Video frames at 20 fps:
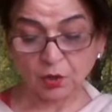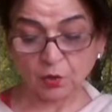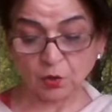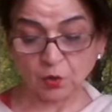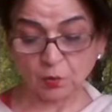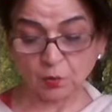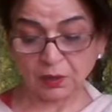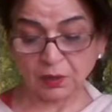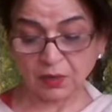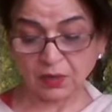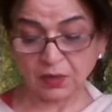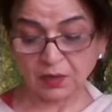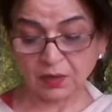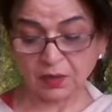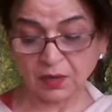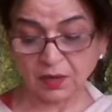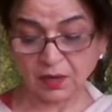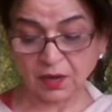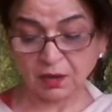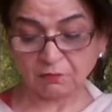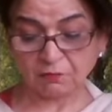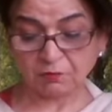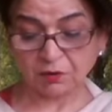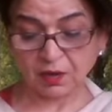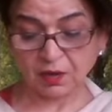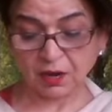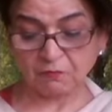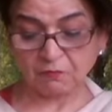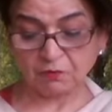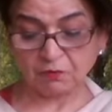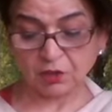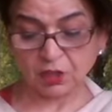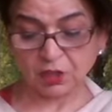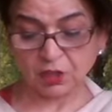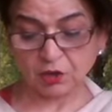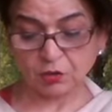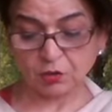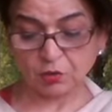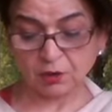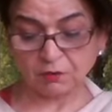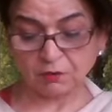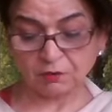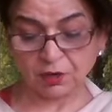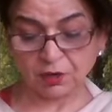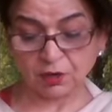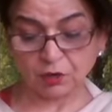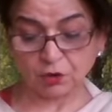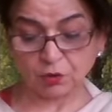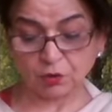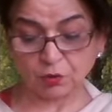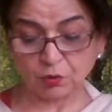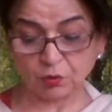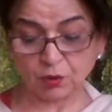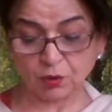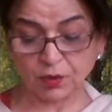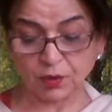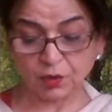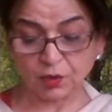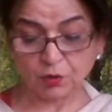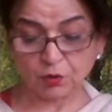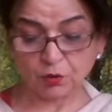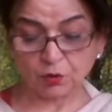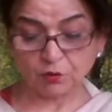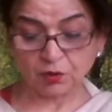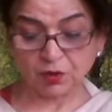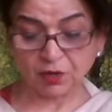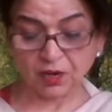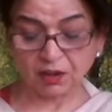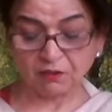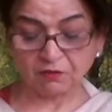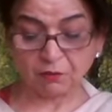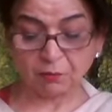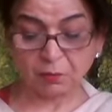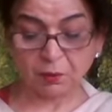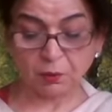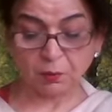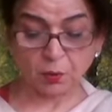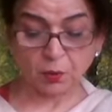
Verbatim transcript: Noble Karan, after everything you have endured, you will never be